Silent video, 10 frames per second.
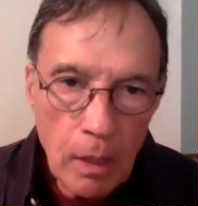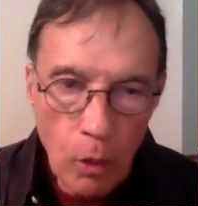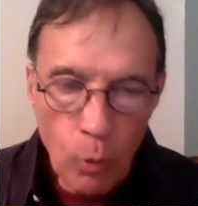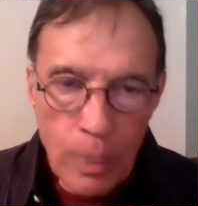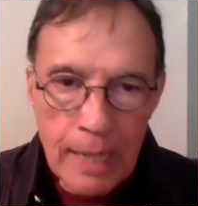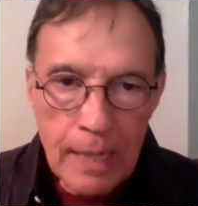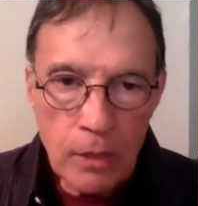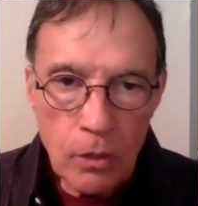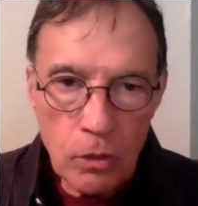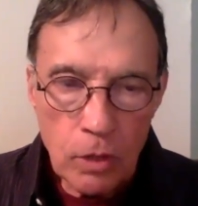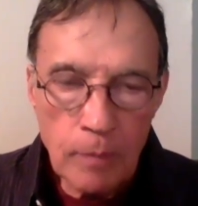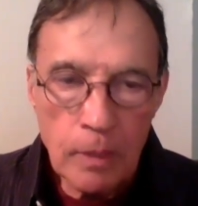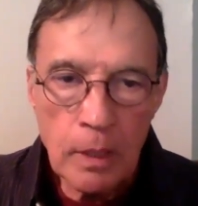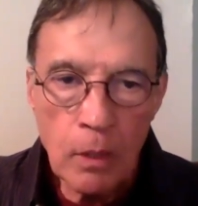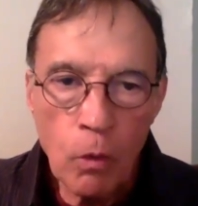created
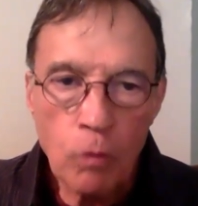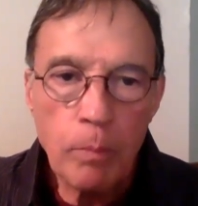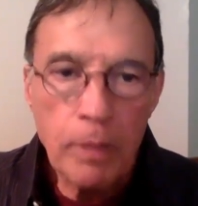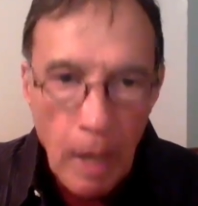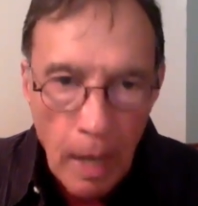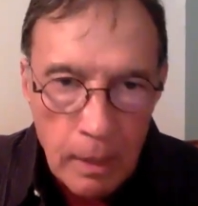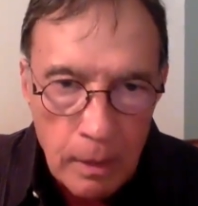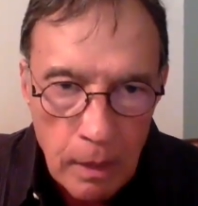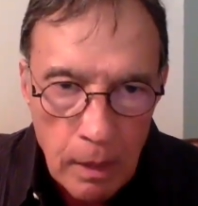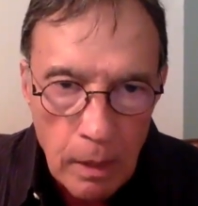something that goes beyond